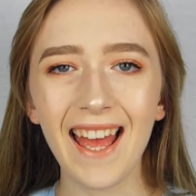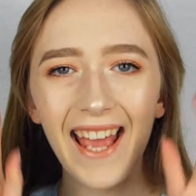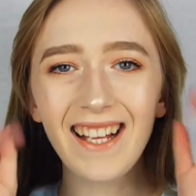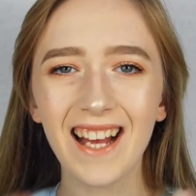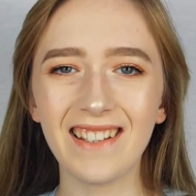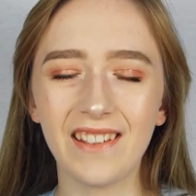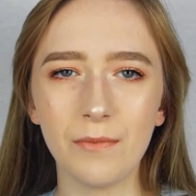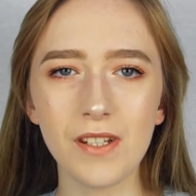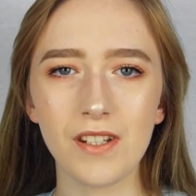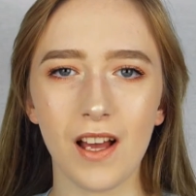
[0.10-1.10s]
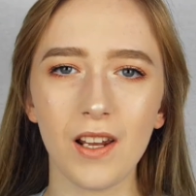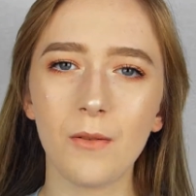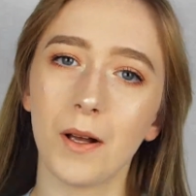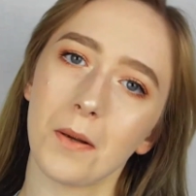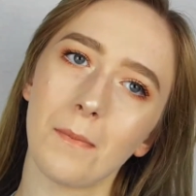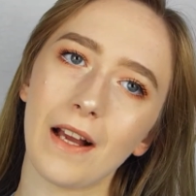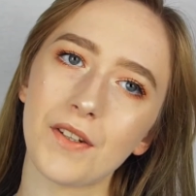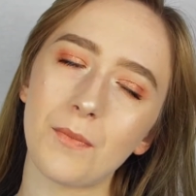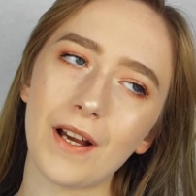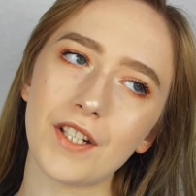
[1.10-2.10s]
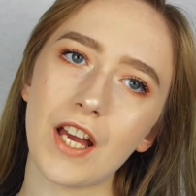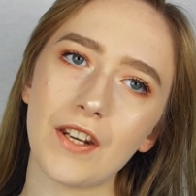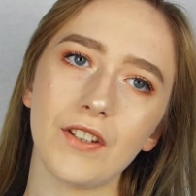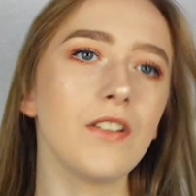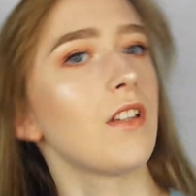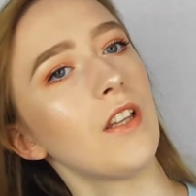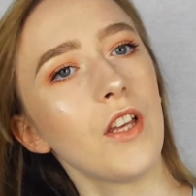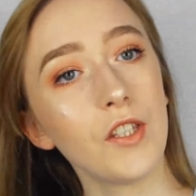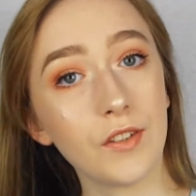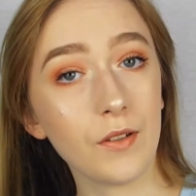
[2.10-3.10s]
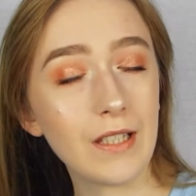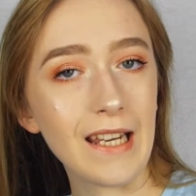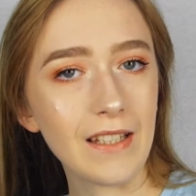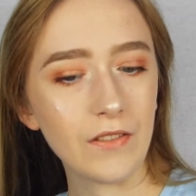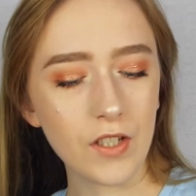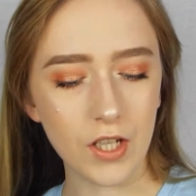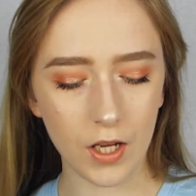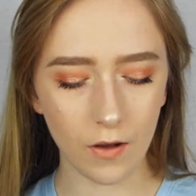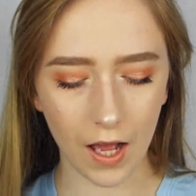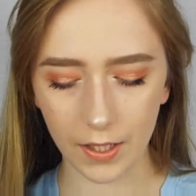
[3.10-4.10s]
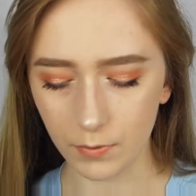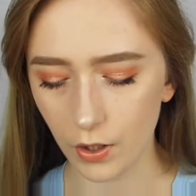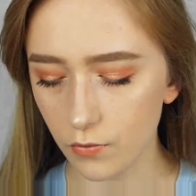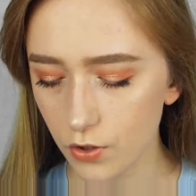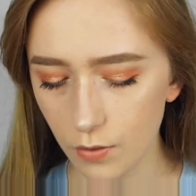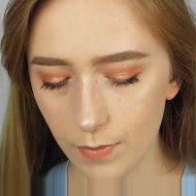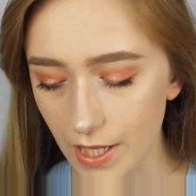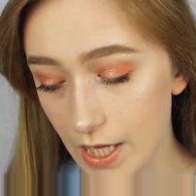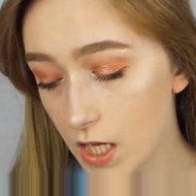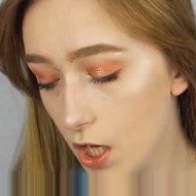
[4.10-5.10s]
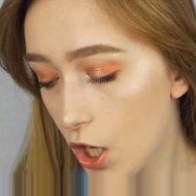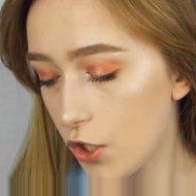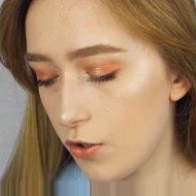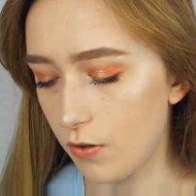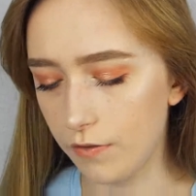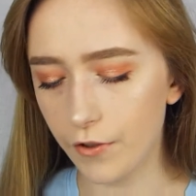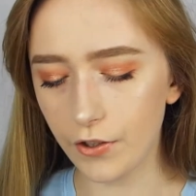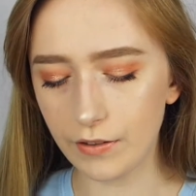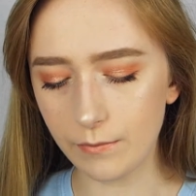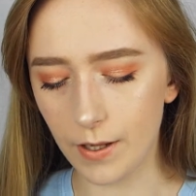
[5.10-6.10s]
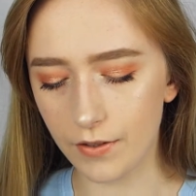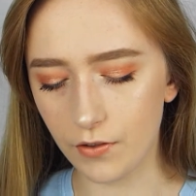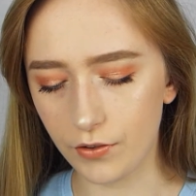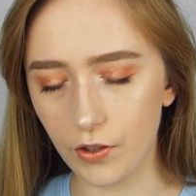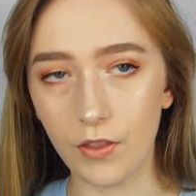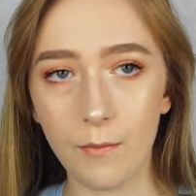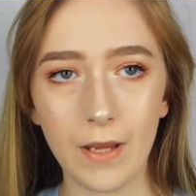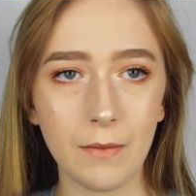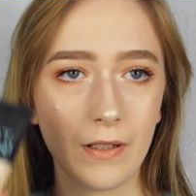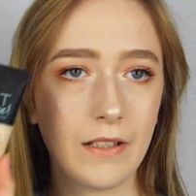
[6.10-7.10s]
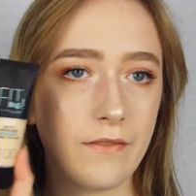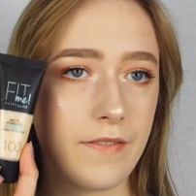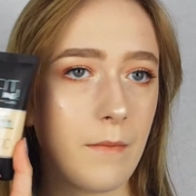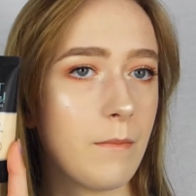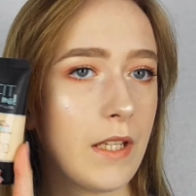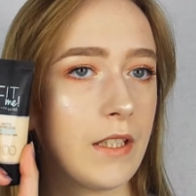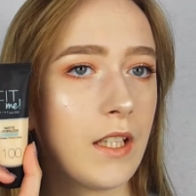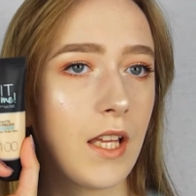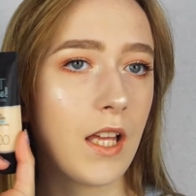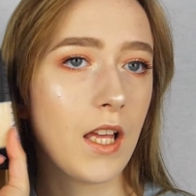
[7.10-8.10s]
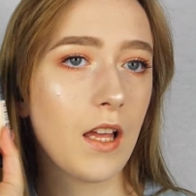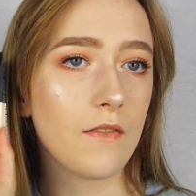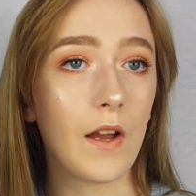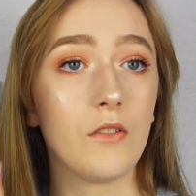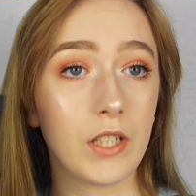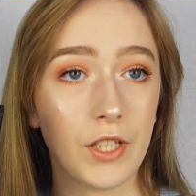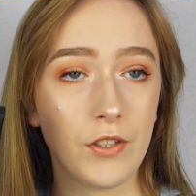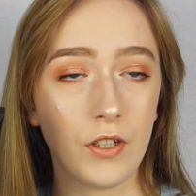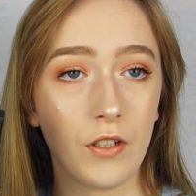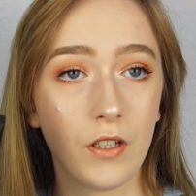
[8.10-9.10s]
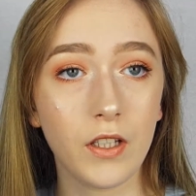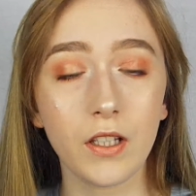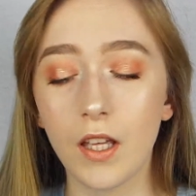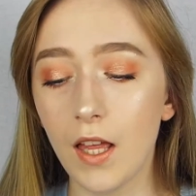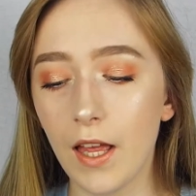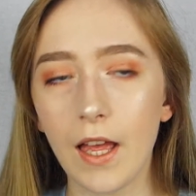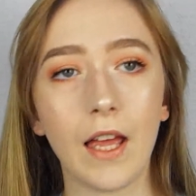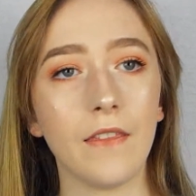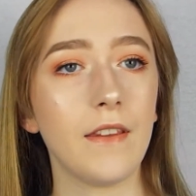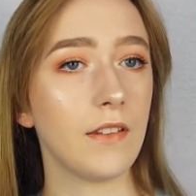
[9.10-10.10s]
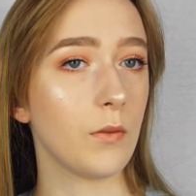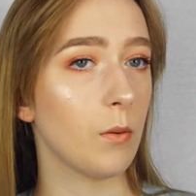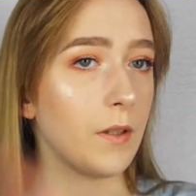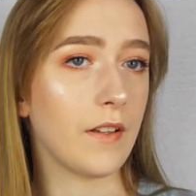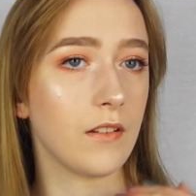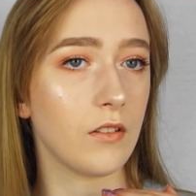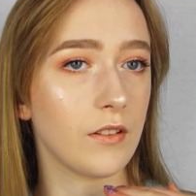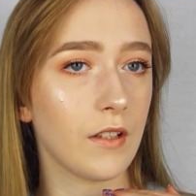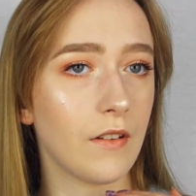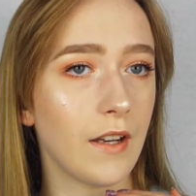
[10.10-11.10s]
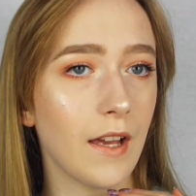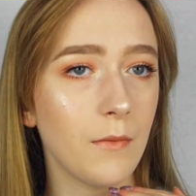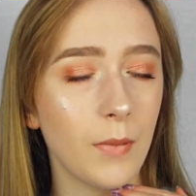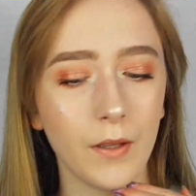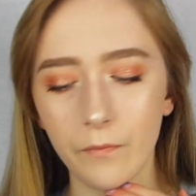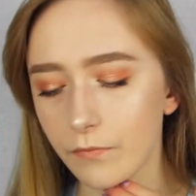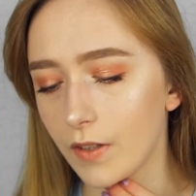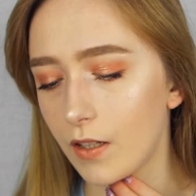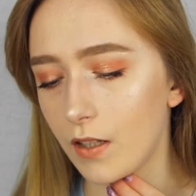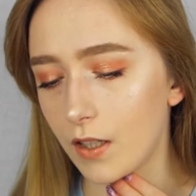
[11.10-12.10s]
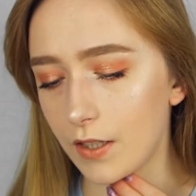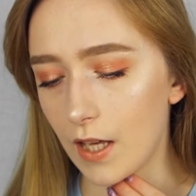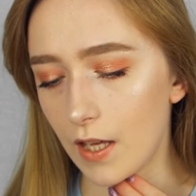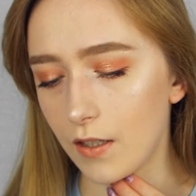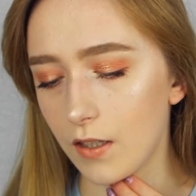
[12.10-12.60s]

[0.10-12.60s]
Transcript: Hey guys, it's me Charlotte, welcome back to my channel. So today's video I'm going to be doing a first impressions on the Maybelline Fit Me foundation, and this is what my face looks like right now, but yeah,